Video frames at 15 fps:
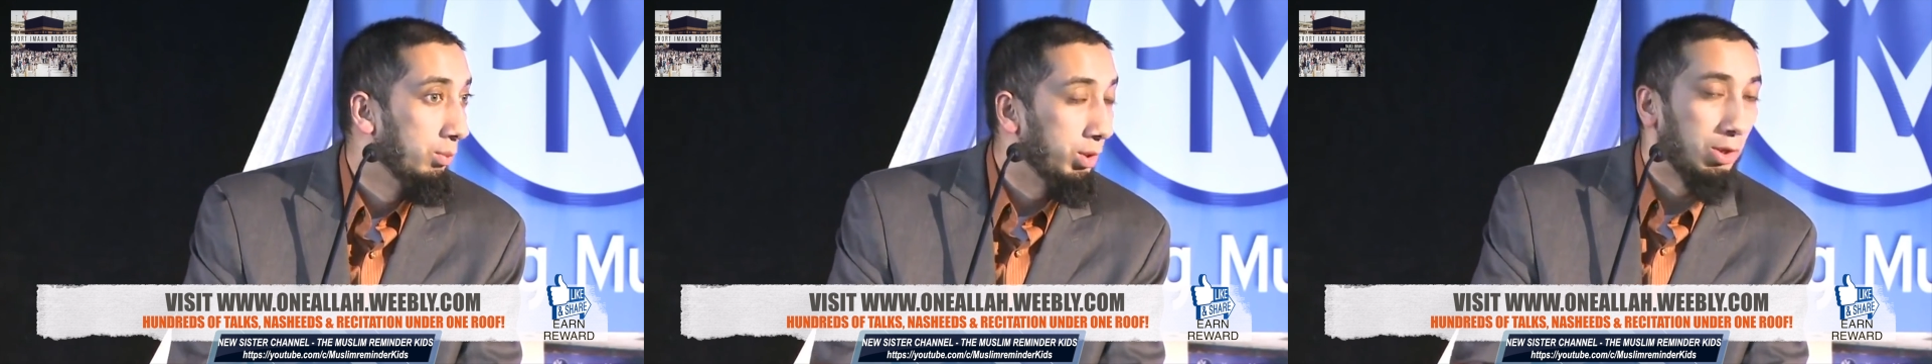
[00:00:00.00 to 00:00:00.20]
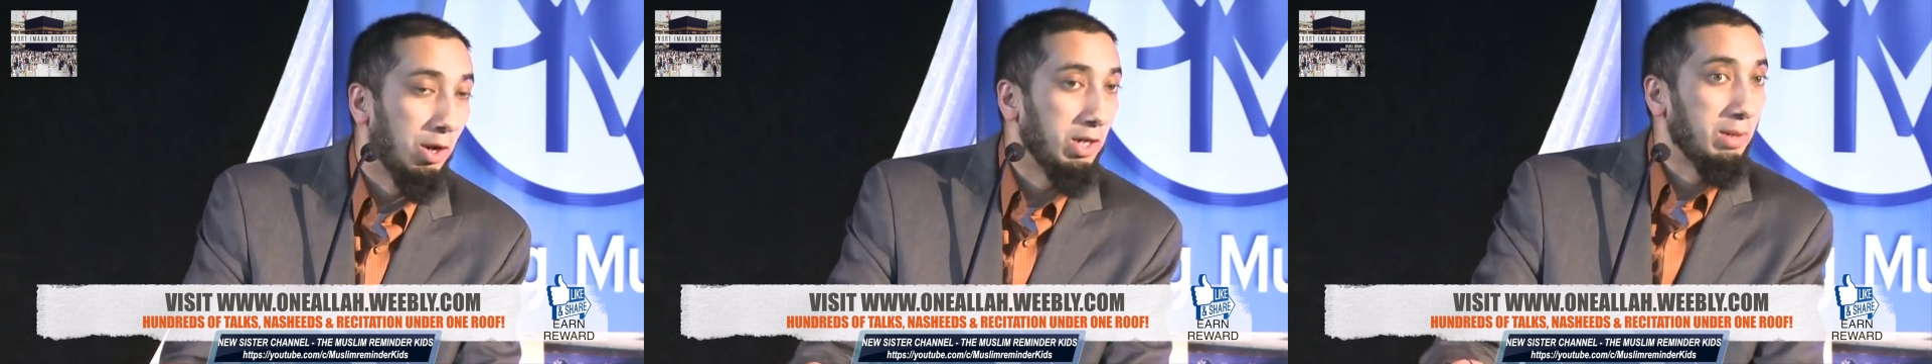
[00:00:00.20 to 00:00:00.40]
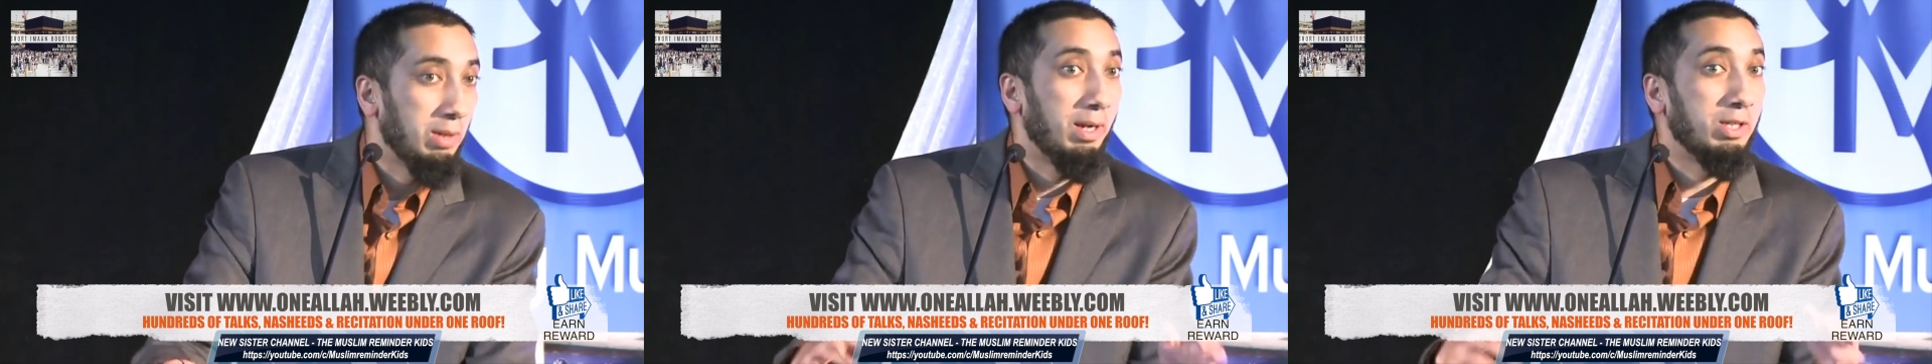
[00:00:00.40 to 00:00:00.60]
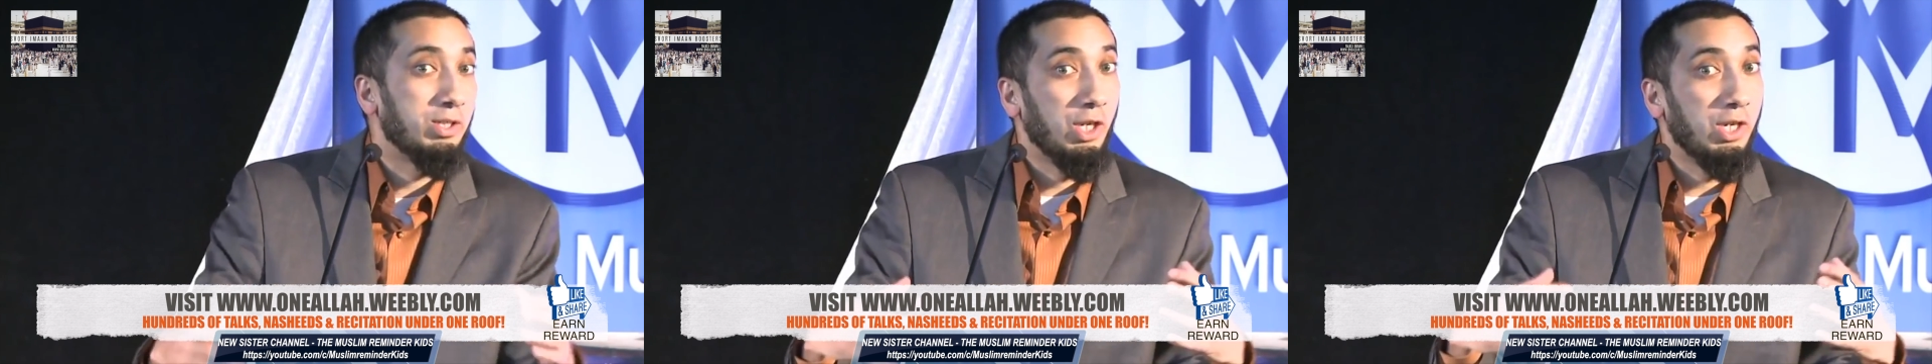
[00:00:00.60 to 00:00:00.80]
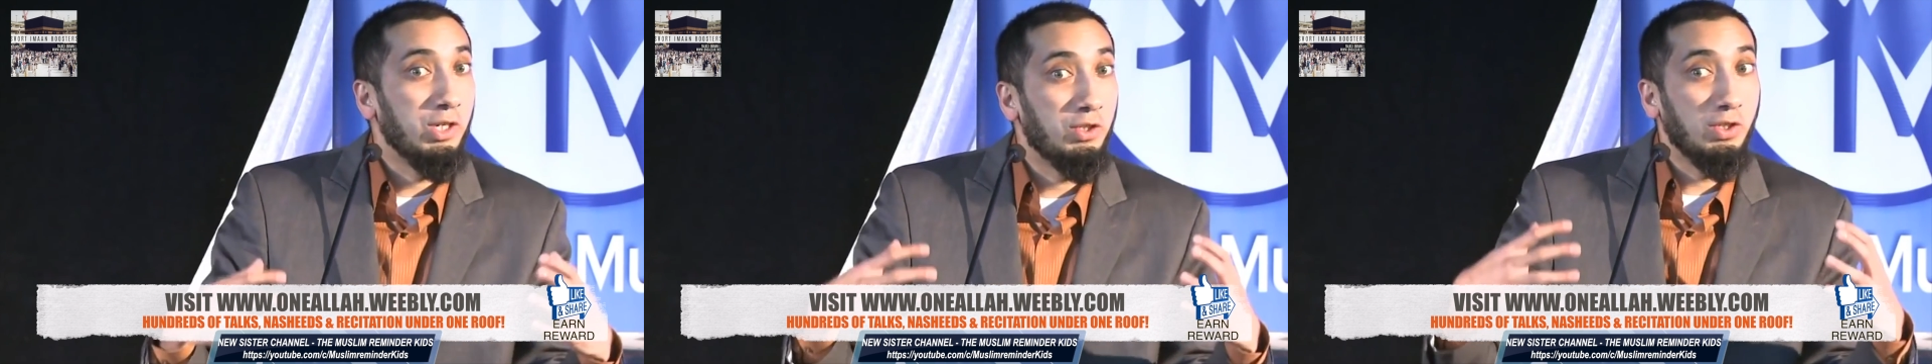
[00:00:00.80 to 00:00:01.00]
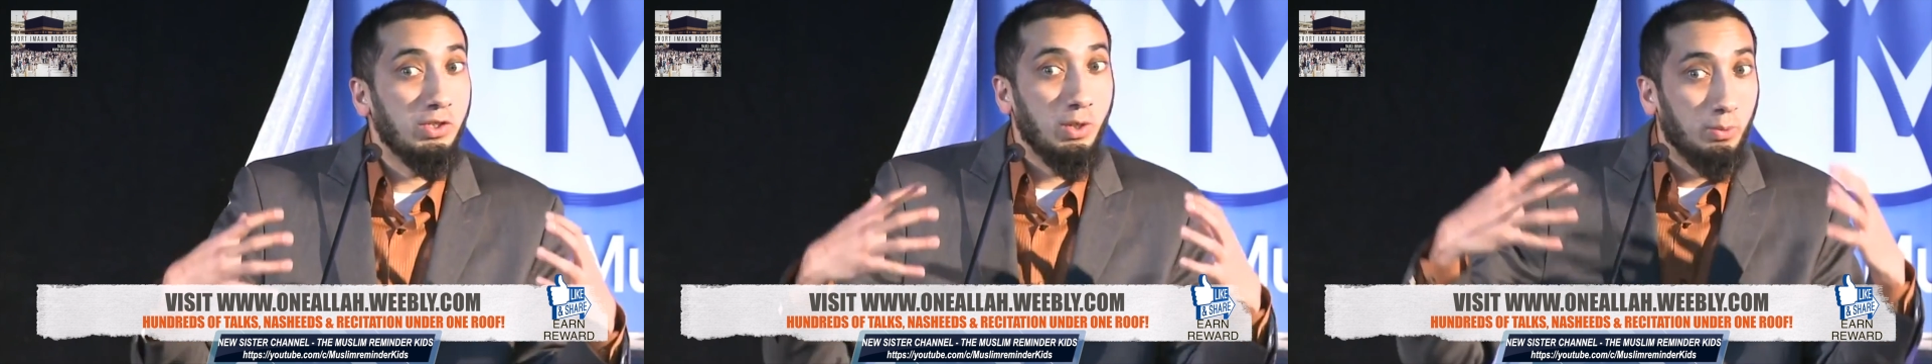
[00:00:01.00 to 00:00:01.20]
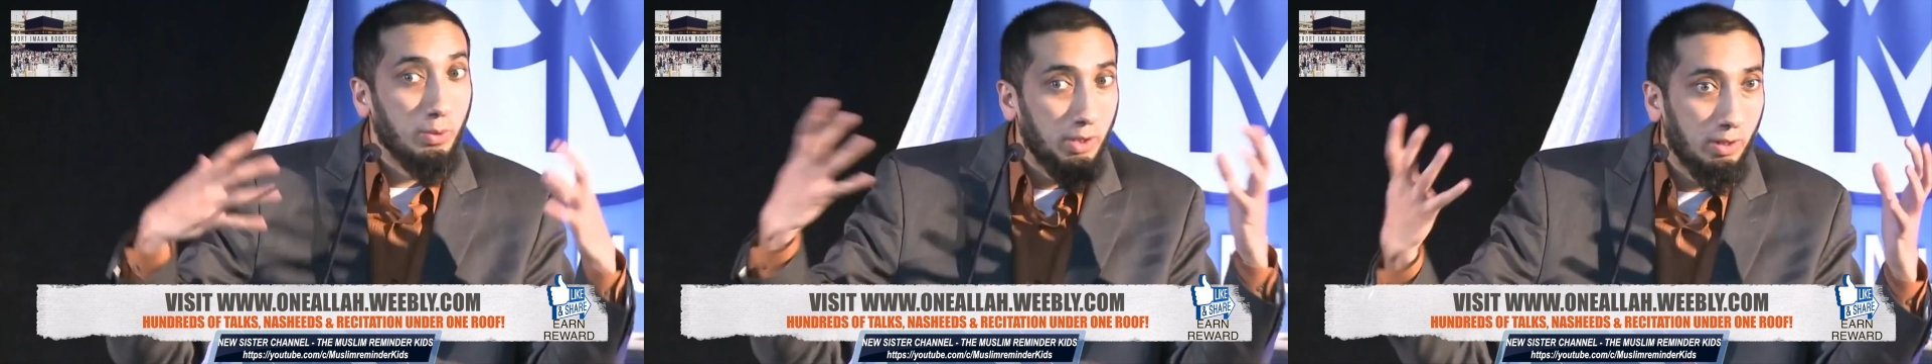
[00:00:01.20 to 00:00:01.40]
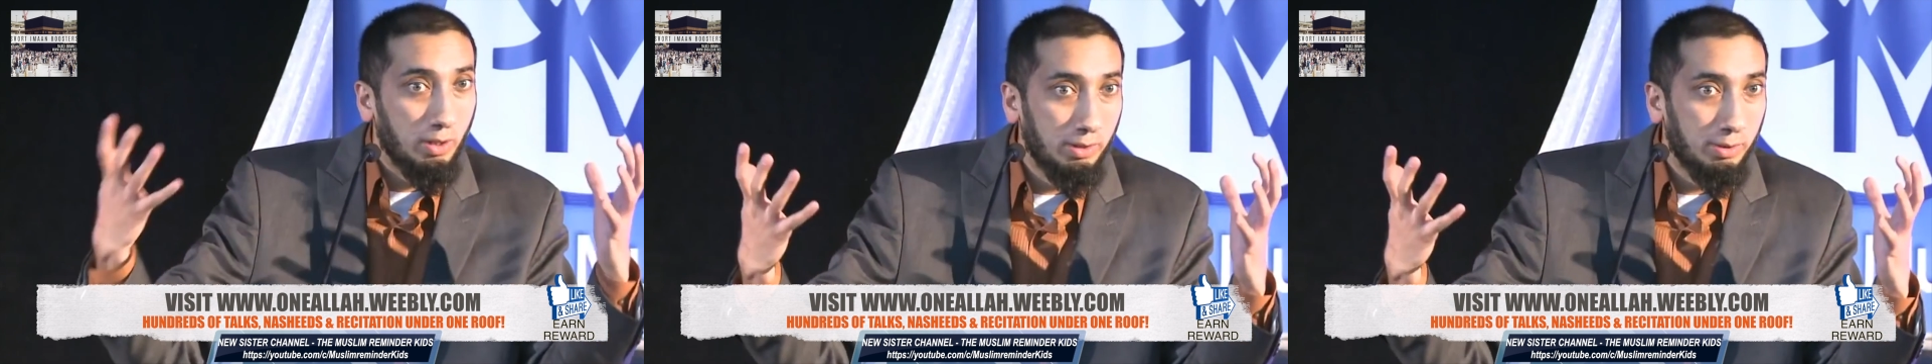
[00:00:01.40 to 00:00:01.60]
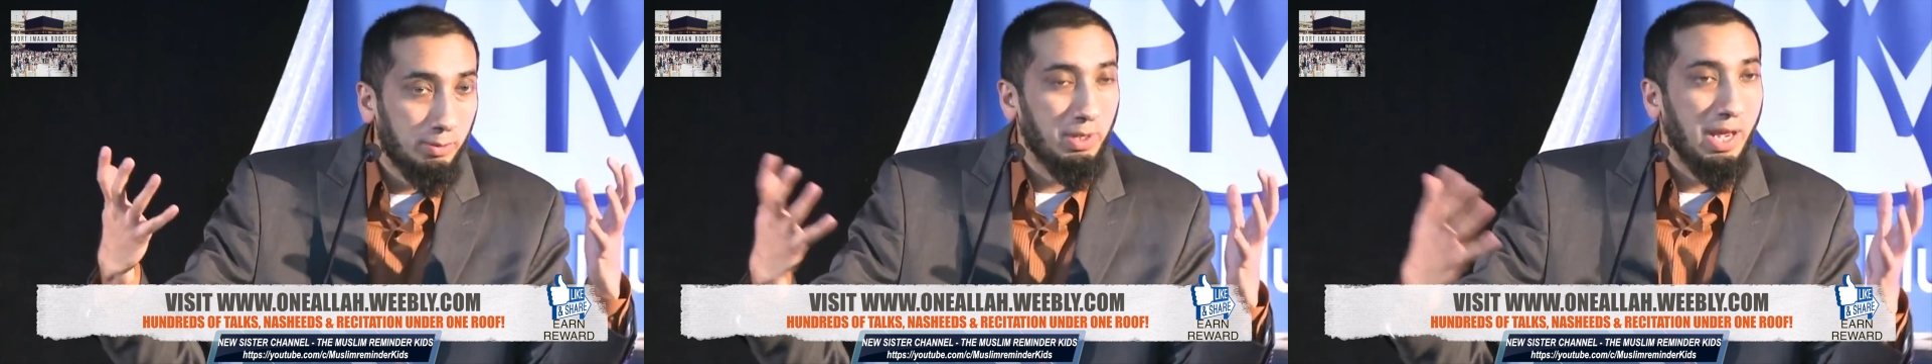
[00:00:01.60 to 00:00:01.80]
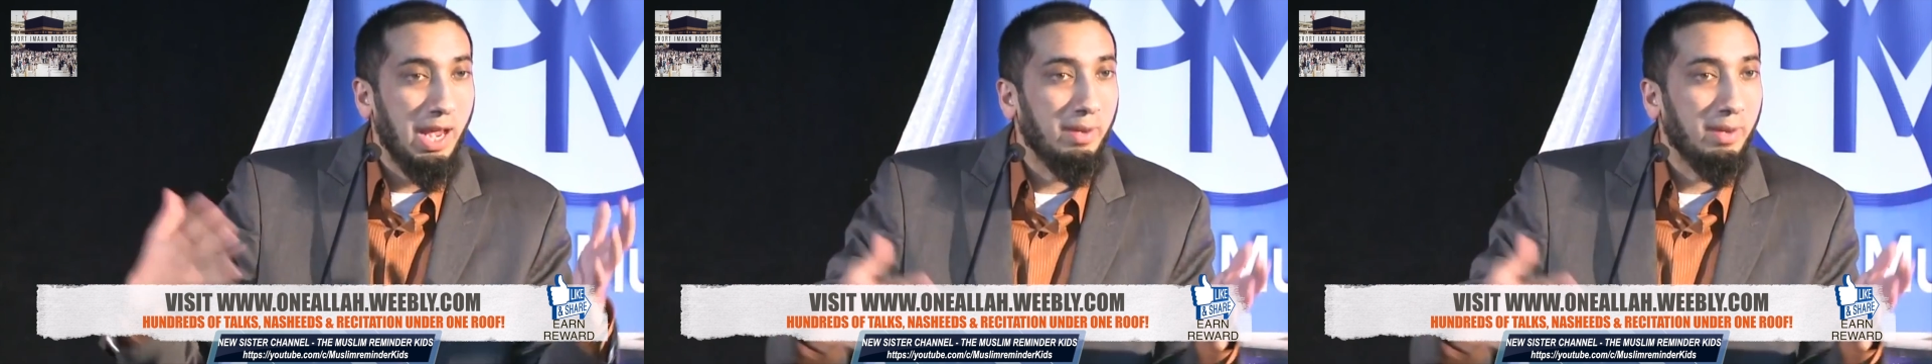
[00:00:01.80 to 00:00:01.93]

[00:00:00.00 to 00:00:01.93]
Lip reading: We talk about changing the world,